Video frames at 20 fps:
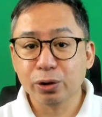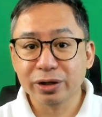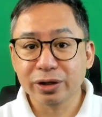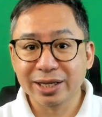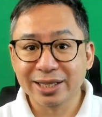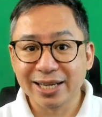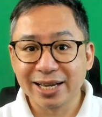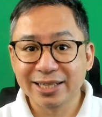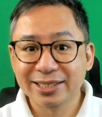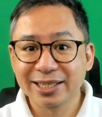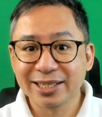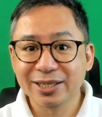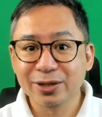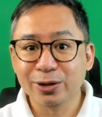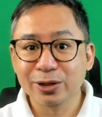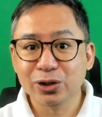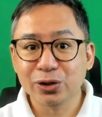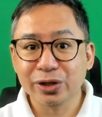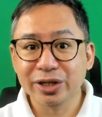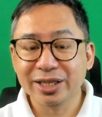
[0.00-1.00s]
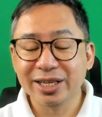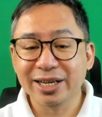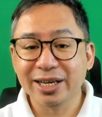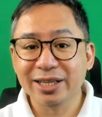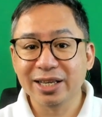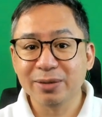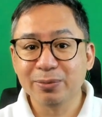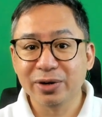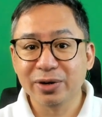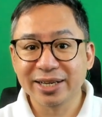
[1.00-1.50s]
organizing or
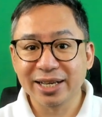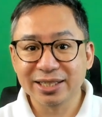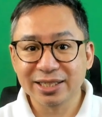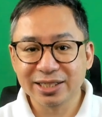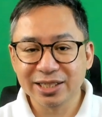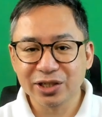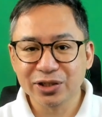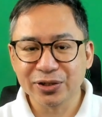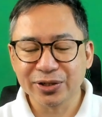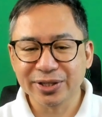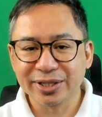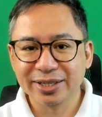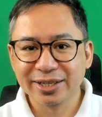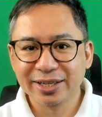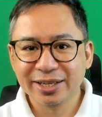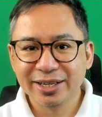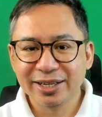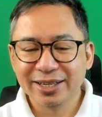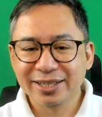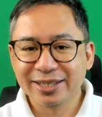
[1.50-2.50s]
joining a labor organization,